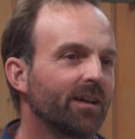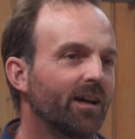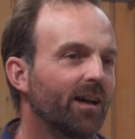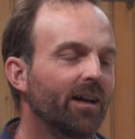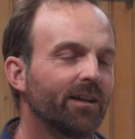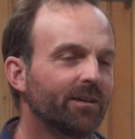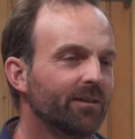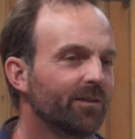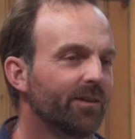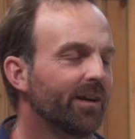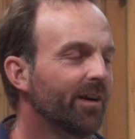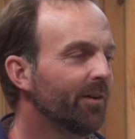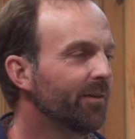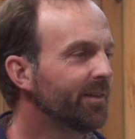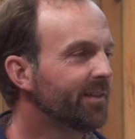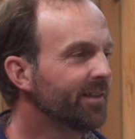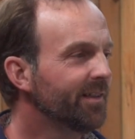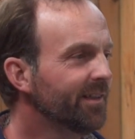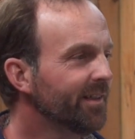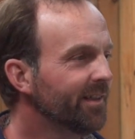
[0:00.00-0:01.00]
I don't know how
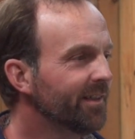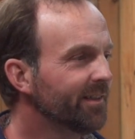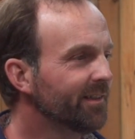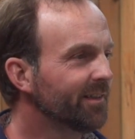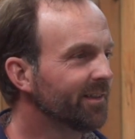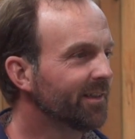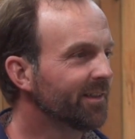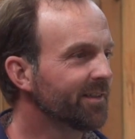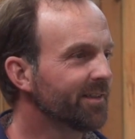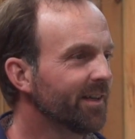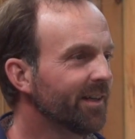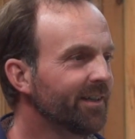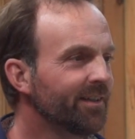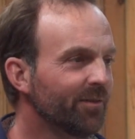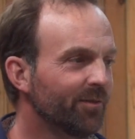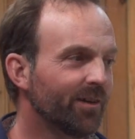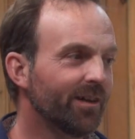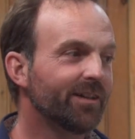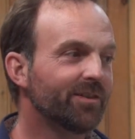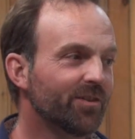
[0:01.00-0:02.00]
he did it, because I
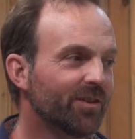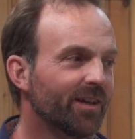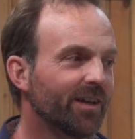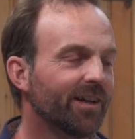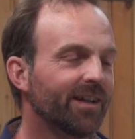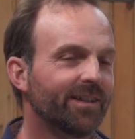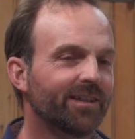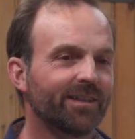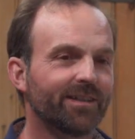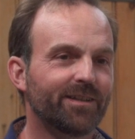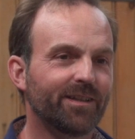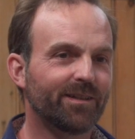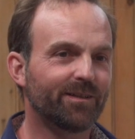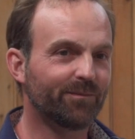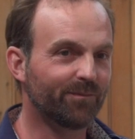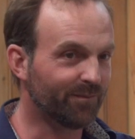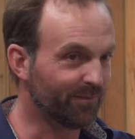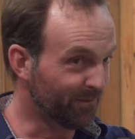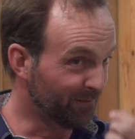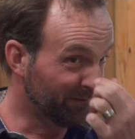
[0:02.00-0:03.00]
know I tried. I
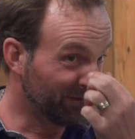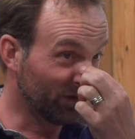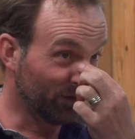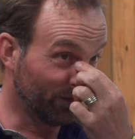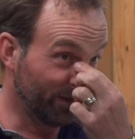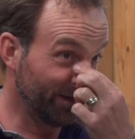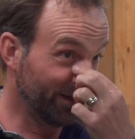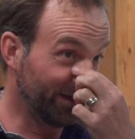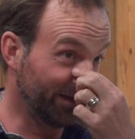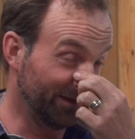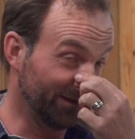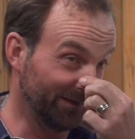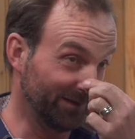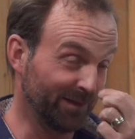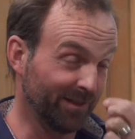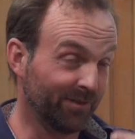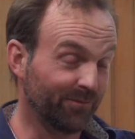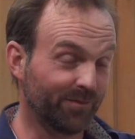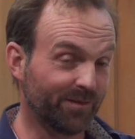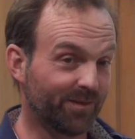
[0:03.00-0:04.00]
did 20,
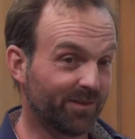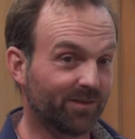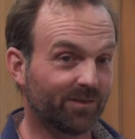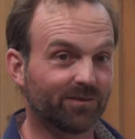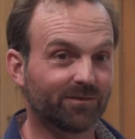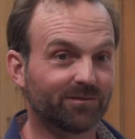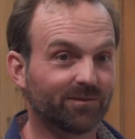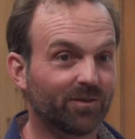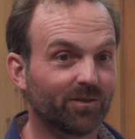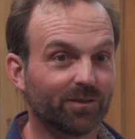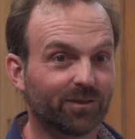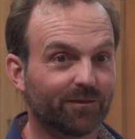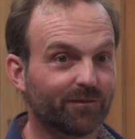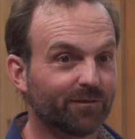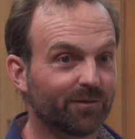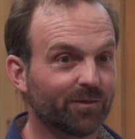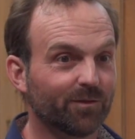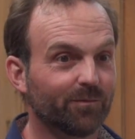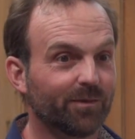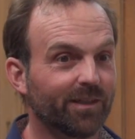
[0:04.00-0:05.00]
and I was cooked
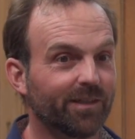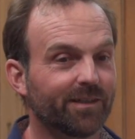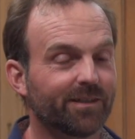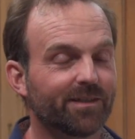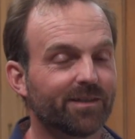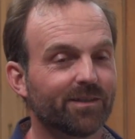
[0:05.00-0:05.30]
for a week.